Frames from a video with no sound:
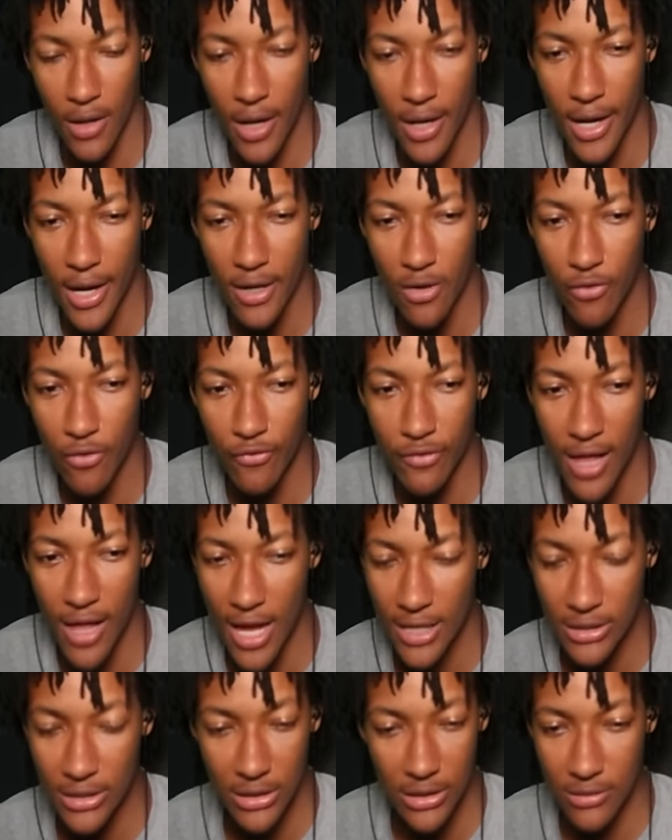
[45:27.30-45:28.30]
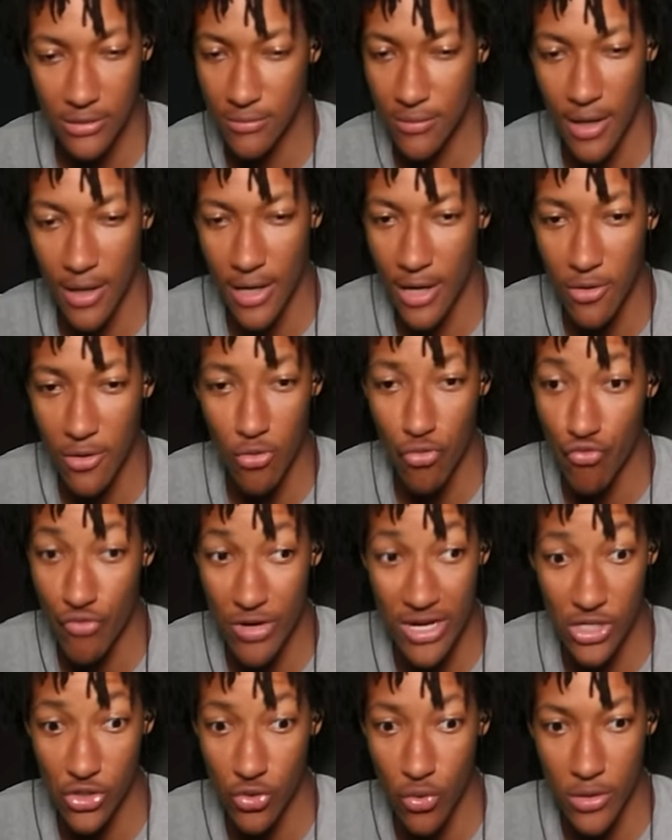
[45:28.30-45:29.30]
I got no flashlight. I got no
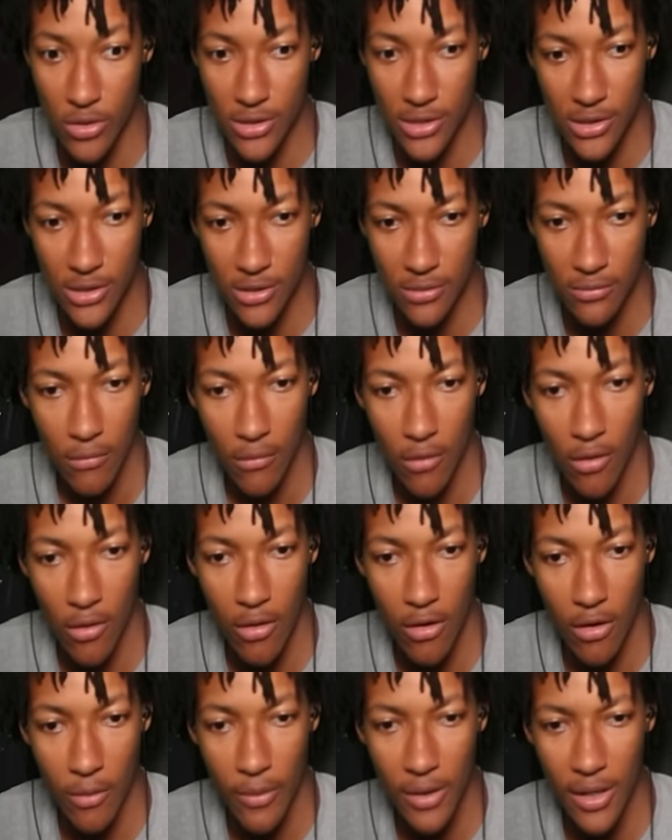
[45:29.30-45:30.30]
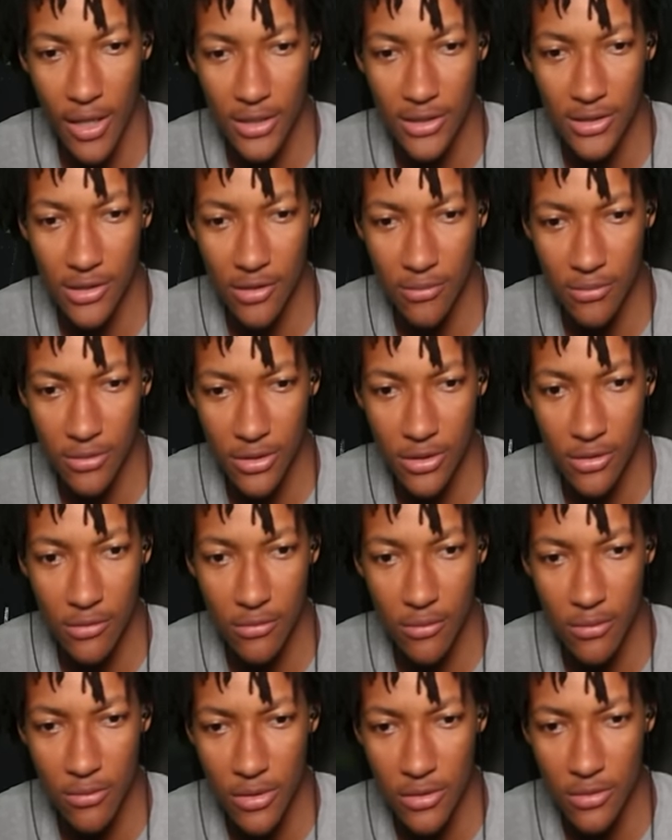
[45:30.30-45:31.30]
resources. Oh, hold on, we got some still.
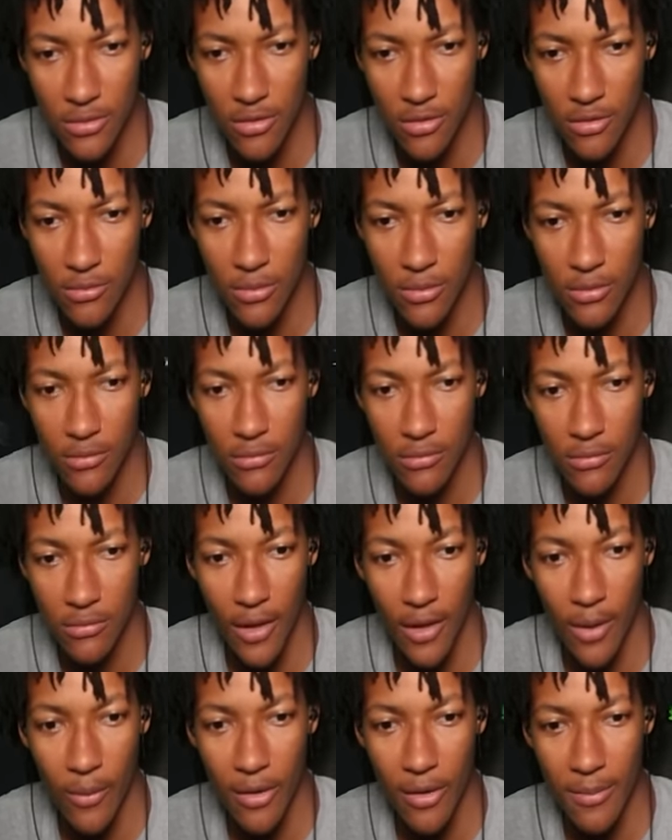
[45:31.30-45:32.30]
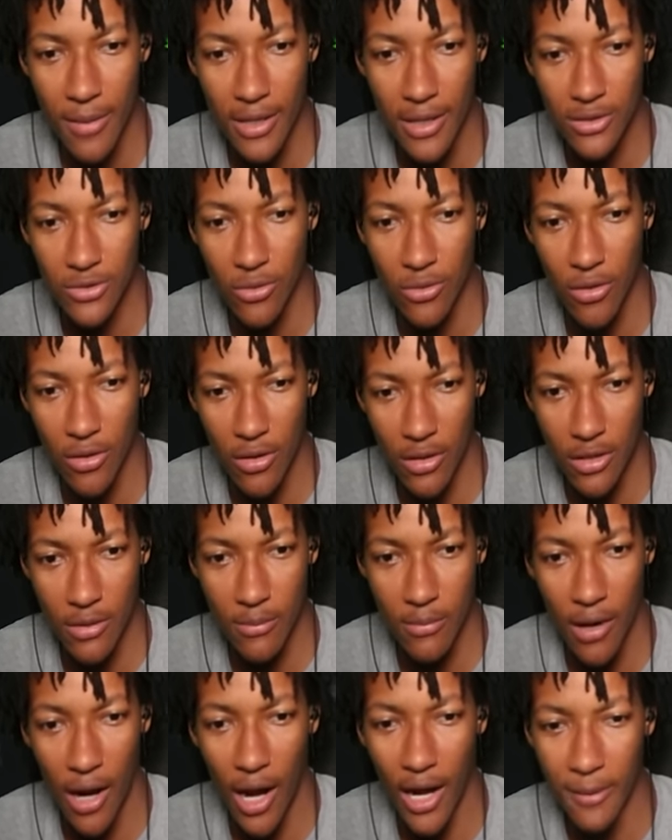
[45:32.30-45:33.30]
What am I talking about? Oh, what am I talking
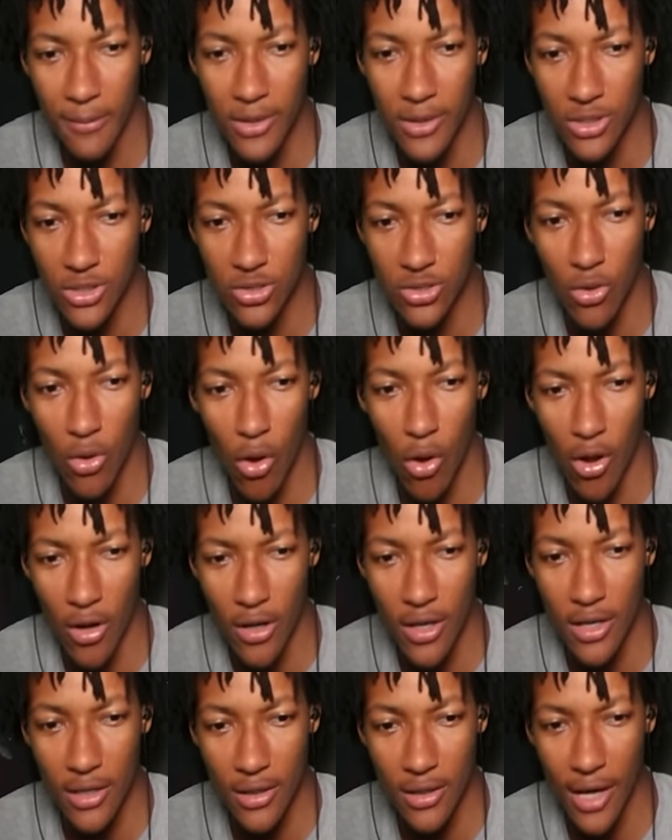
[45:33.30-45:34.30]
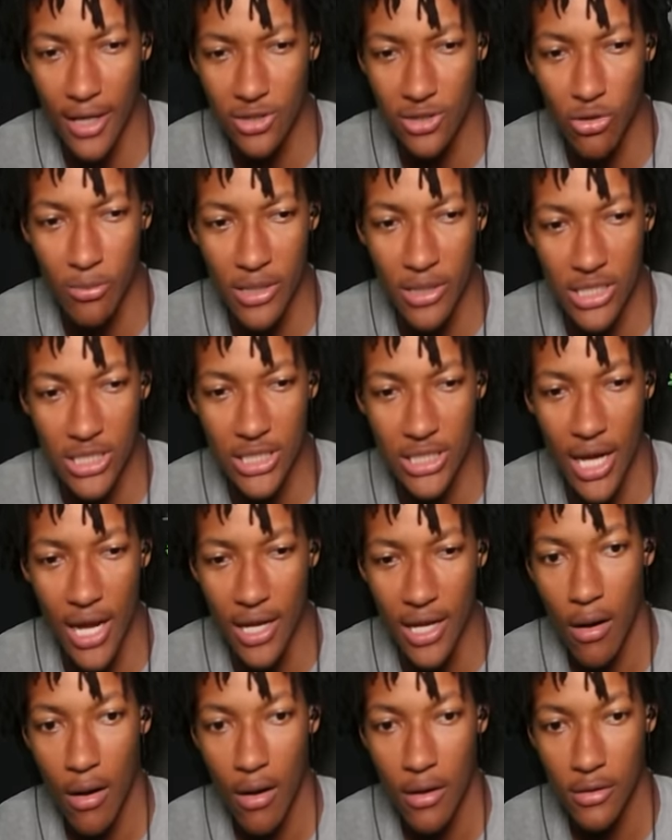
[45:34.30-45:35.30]
about? I be talking. I just don't be
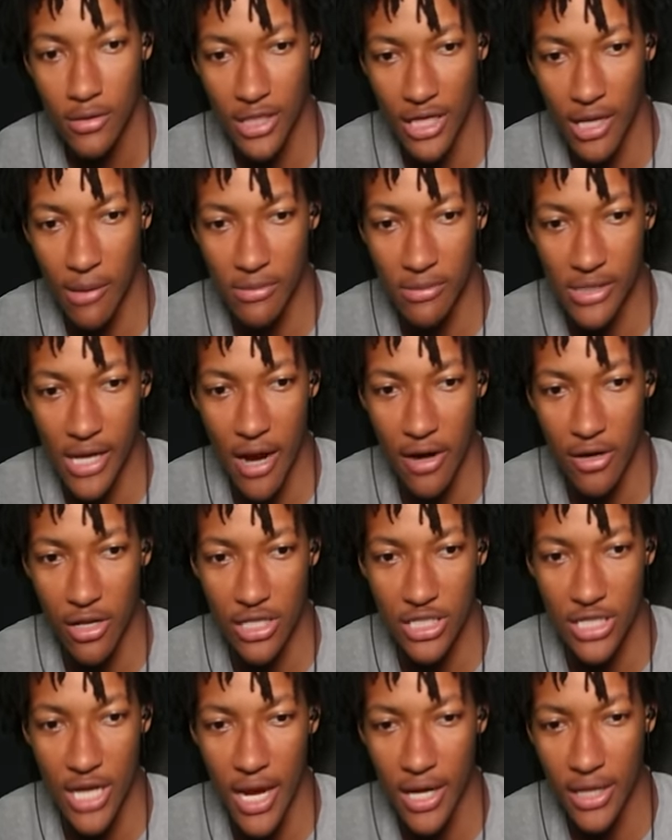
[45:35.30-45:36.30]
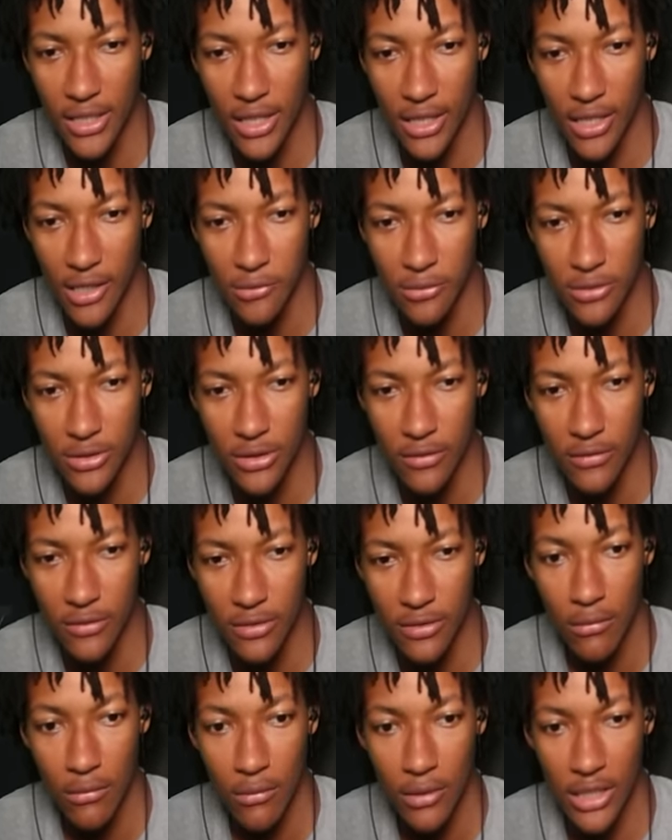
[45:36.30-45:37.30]
checking. It's like I'm scared of checking. Like, are you
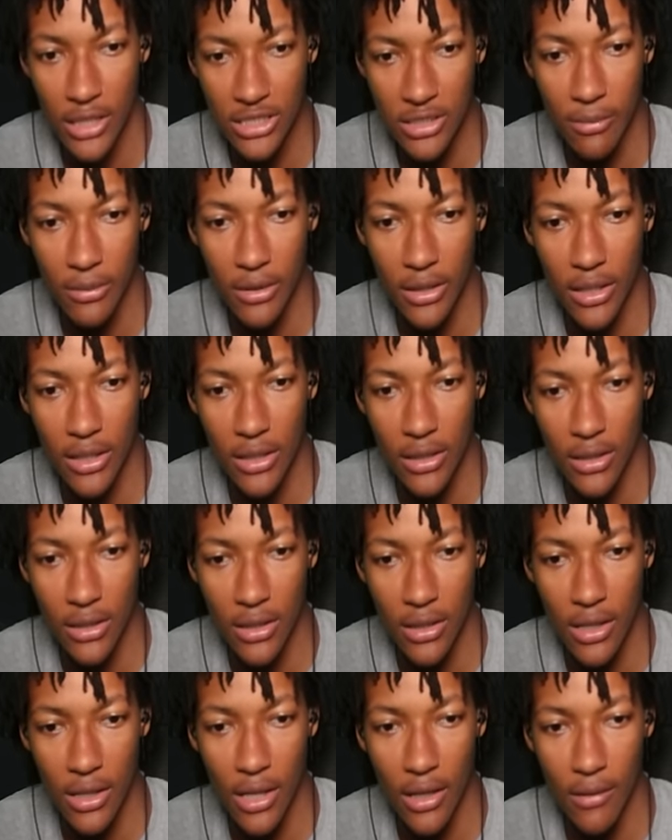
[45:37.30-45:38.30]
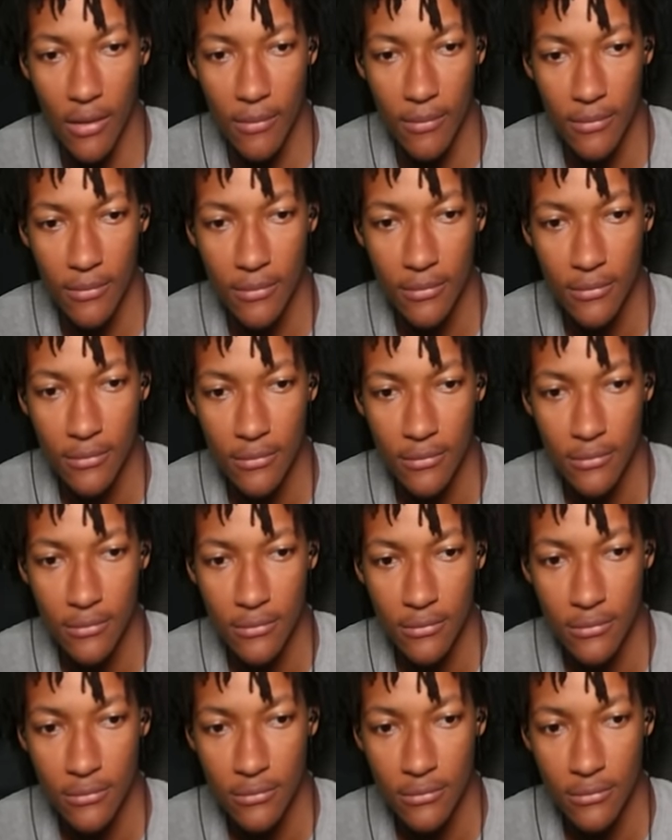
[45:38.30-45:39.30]
serious? That's the beginning of the game.
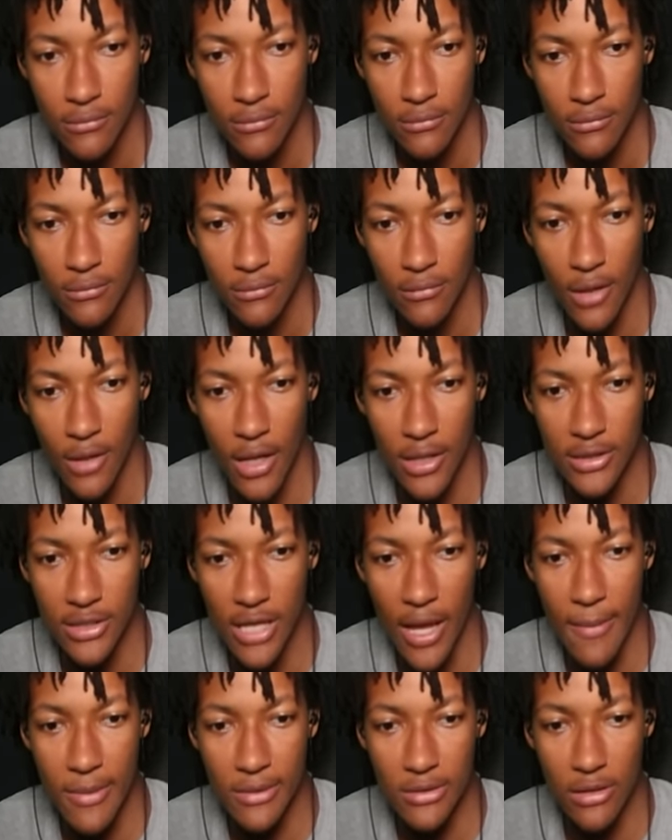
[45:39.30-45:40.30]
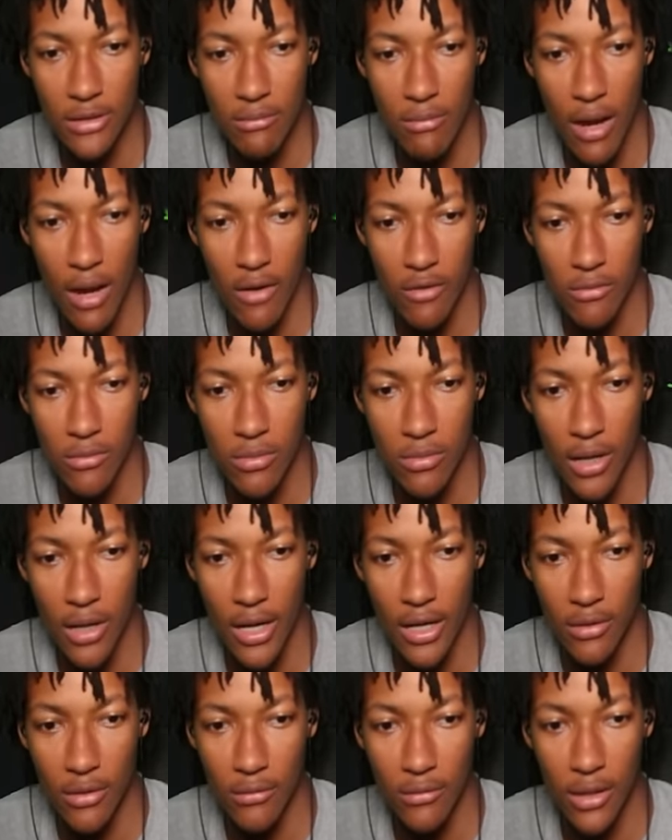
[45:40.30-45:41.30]
Nah, this game is unbearable. I
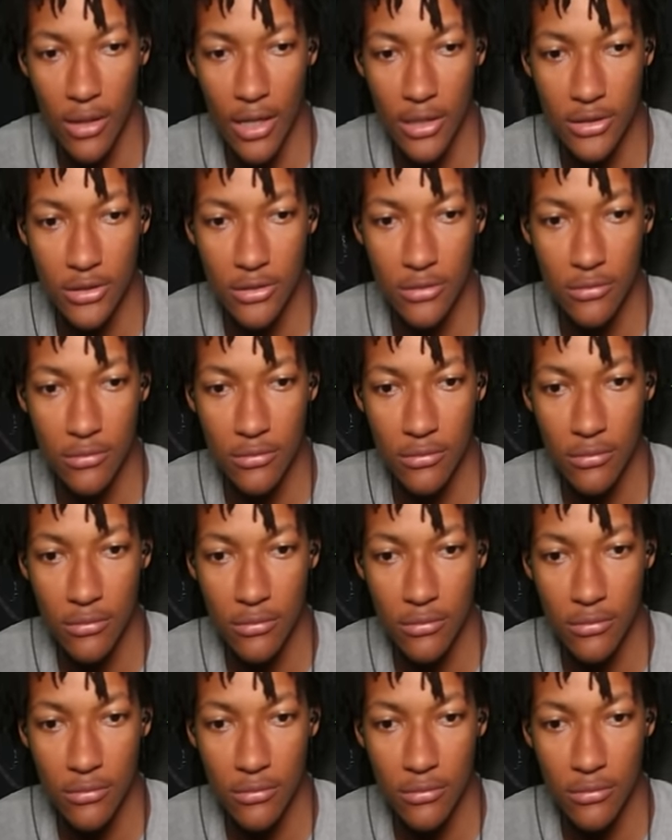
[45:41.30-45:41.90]
ain't gonna lie to you.